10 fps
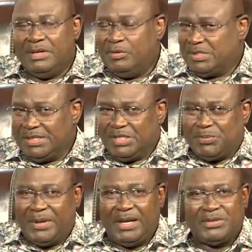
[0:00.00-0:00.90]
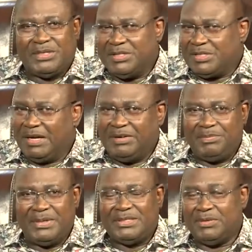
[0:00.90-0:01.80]
He was in despair, he was in
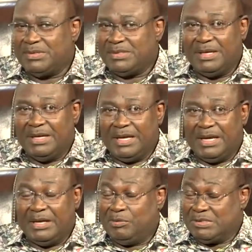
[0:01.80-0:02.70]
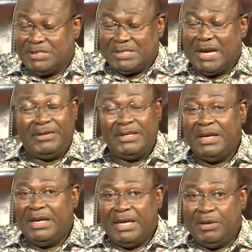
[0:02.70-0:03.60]
discouragement, he was discouraged,
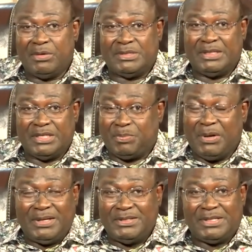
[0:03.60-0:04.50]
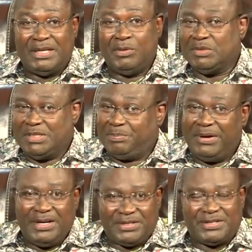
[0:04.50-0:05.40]
he was in despondency, he was
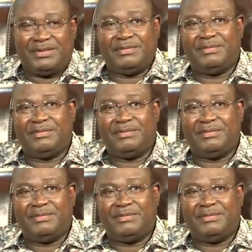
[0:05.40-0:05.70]
depressed.